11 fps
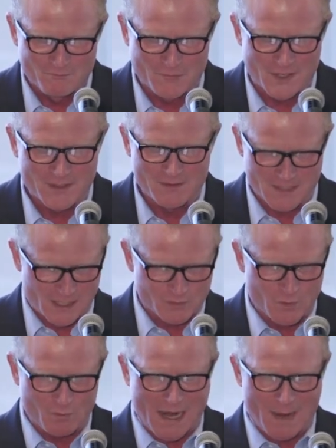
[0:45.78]
But as
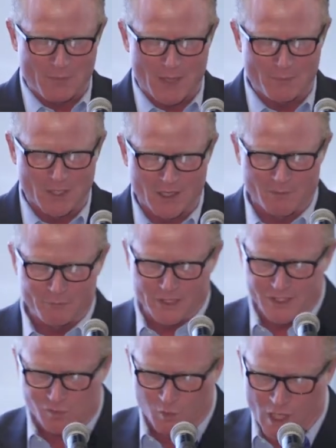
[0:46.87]
we wrap up here,
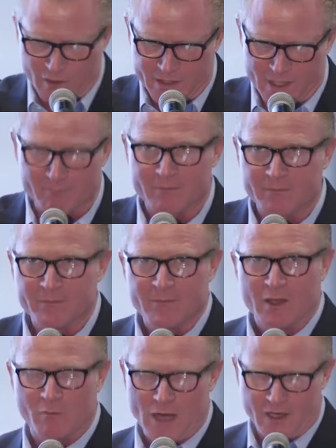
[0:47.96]
please welcome
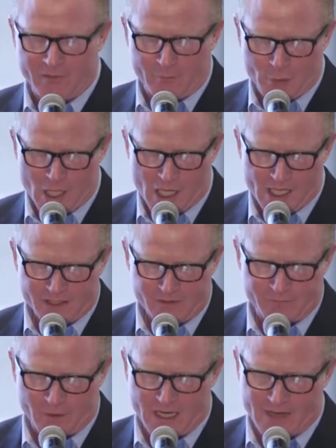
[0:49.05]
a round of applause
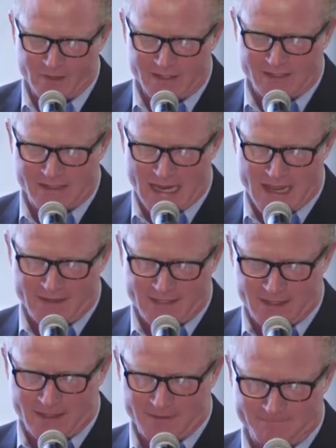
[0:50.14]
for David
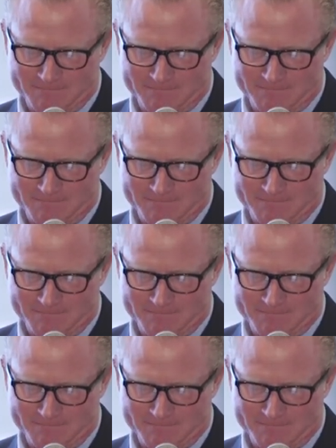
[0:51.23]
Stanton.